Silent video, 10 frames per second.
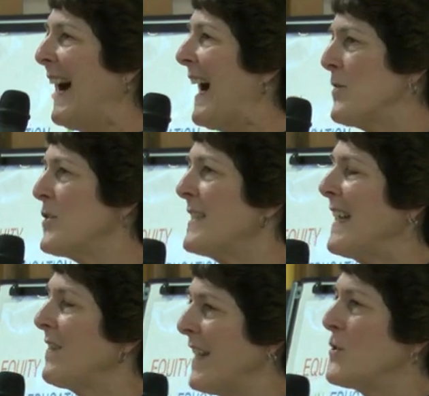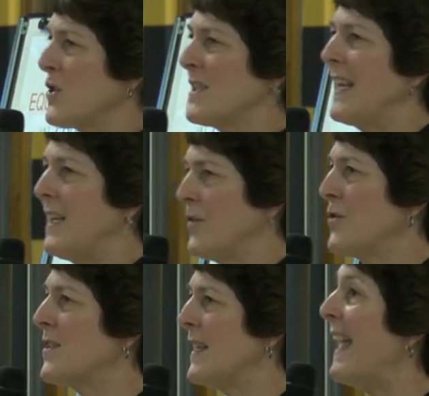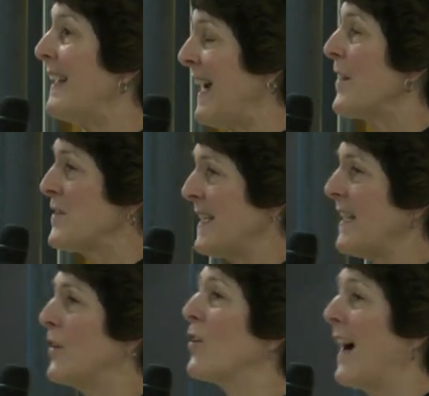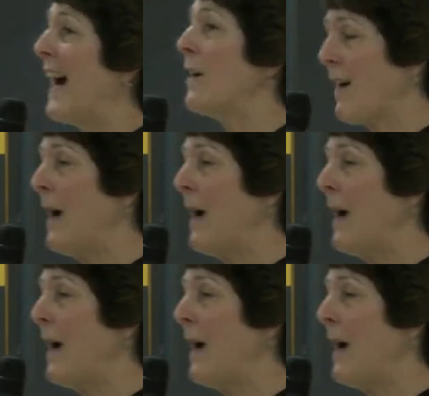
our state legislators, and our senator are